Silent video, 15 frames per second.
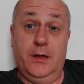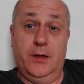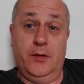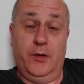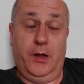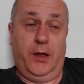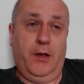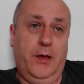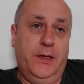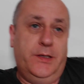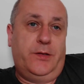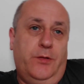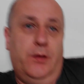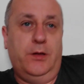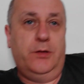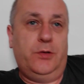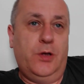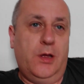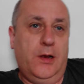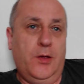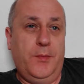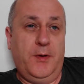Right guys, thought I'd
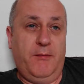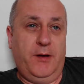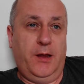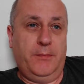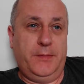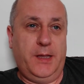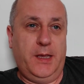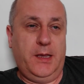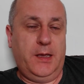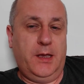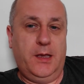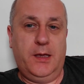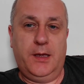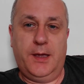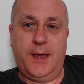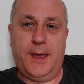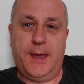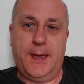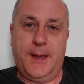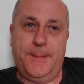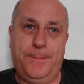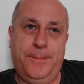do a little bit of an update.
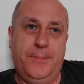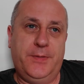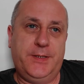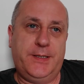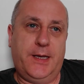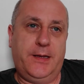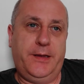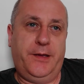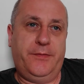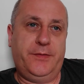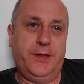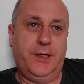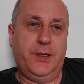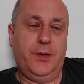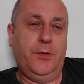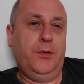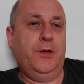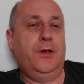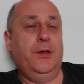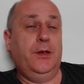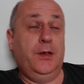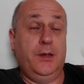Um, Saturday afternoon,
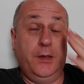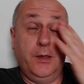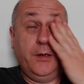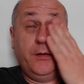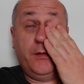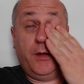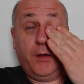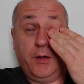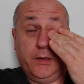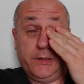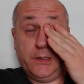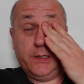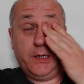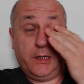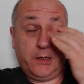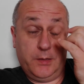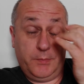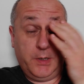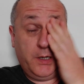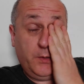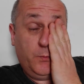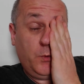I was in I could have
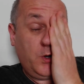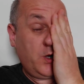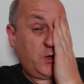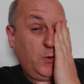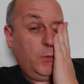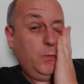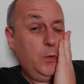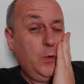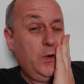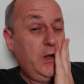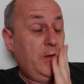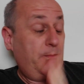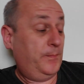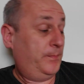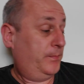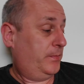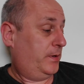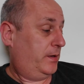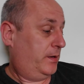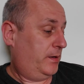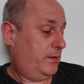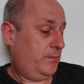been in work all morning.
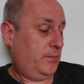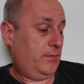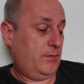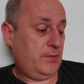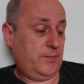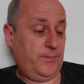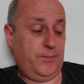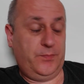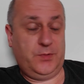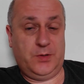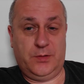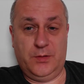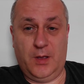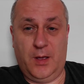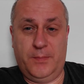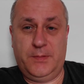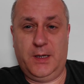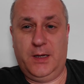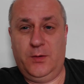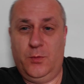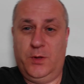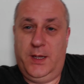Um, I was
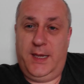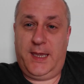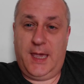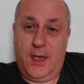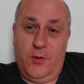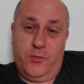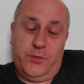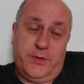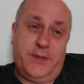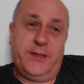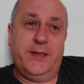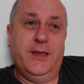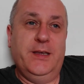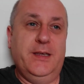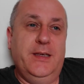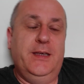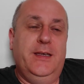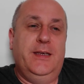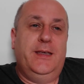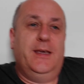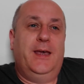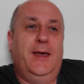updating all the accounts.
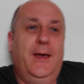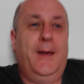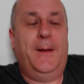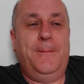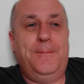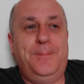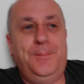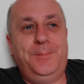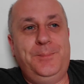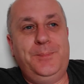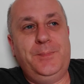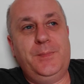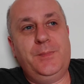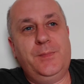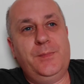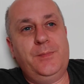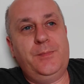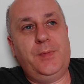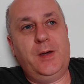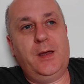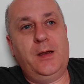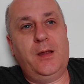Um,
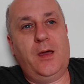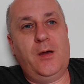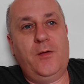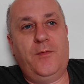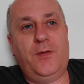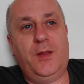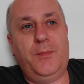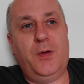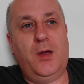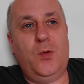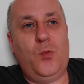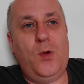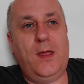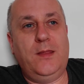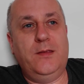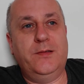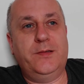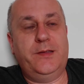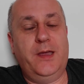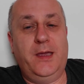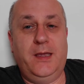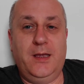but hopefully by
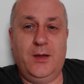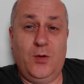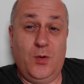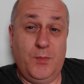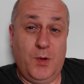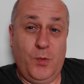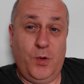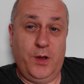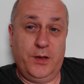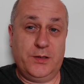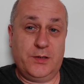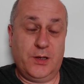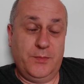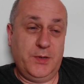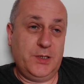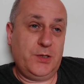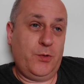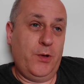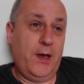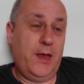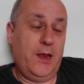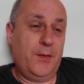Wednesday, all my work's going to be
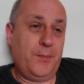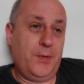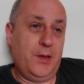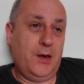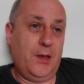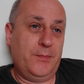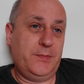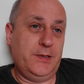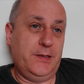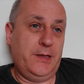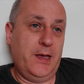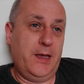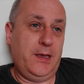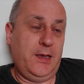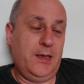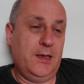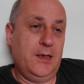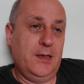squared up and up to date.